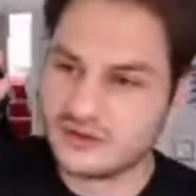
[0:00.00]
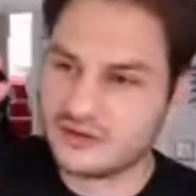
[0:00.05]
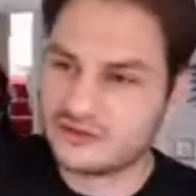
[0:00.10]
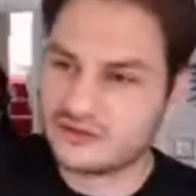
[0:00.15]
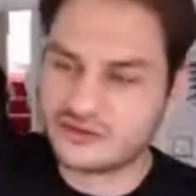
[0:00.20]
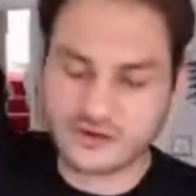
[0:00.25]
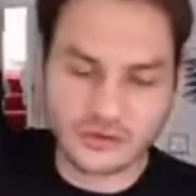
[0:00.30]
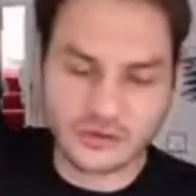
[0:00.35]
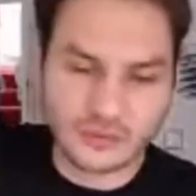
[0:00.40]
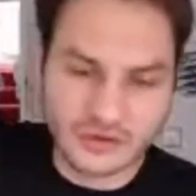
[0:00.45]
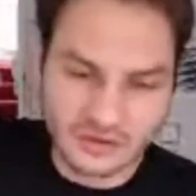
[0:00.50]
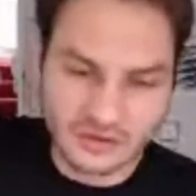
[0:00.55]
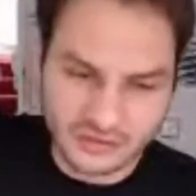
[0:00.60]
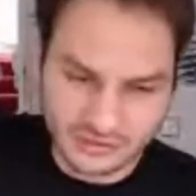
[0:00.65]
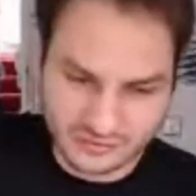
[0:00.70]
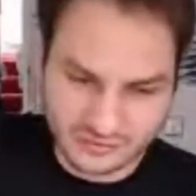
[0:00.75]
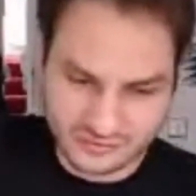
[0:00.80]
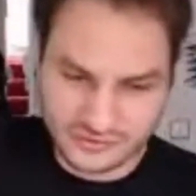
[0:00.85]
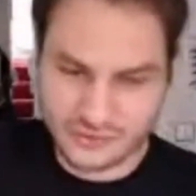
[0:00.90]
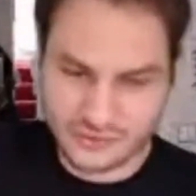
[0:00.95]
just don't
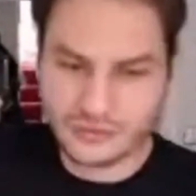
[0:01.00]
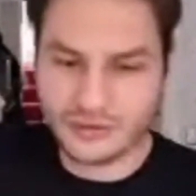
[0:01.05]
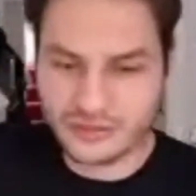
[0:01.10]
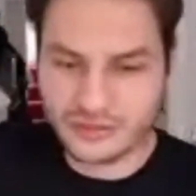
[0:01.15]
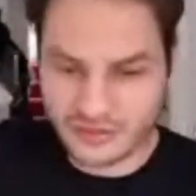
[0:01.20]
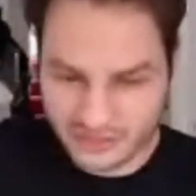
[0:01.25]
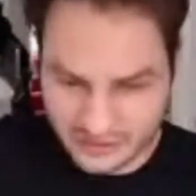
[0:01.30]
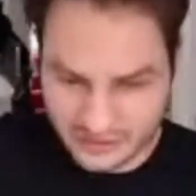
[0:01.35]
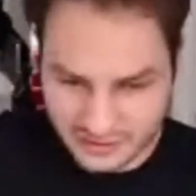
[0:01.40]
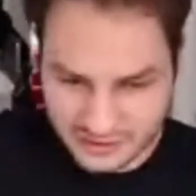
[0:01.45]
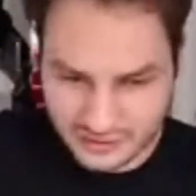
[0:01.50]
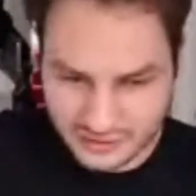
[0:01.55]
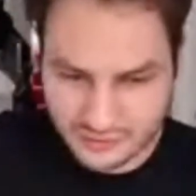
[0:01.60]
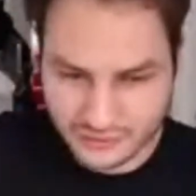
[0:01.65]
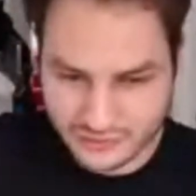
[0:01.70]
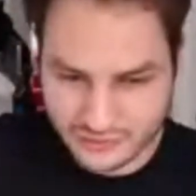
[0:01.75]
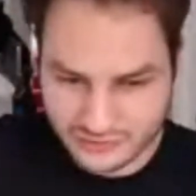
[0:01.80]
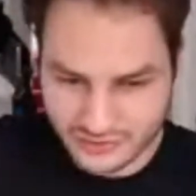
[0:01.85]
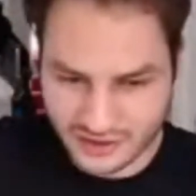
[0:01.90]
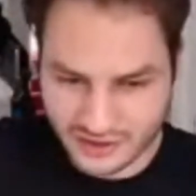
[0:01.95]
want to do all the thinking
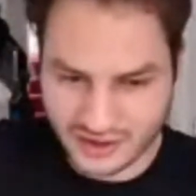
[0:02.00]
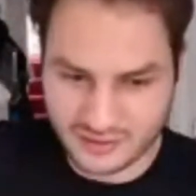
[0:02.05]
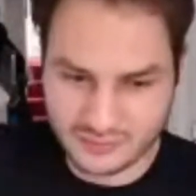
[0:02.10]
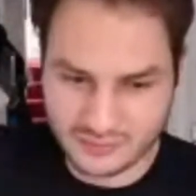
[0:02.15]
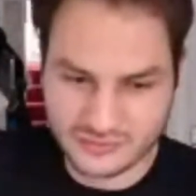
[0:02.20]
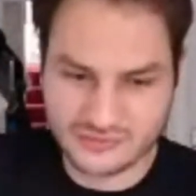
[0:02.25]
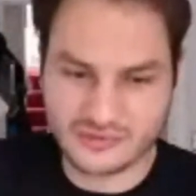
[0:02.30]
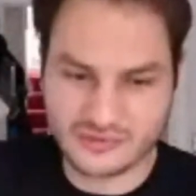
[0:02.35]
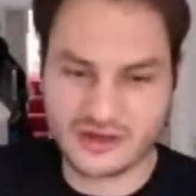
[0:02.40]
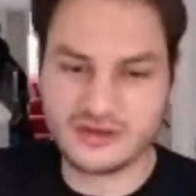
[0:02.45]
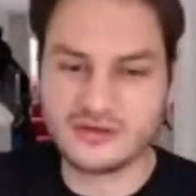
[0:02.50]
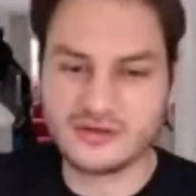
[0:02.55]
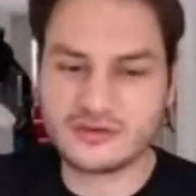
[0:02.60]
all the time, right?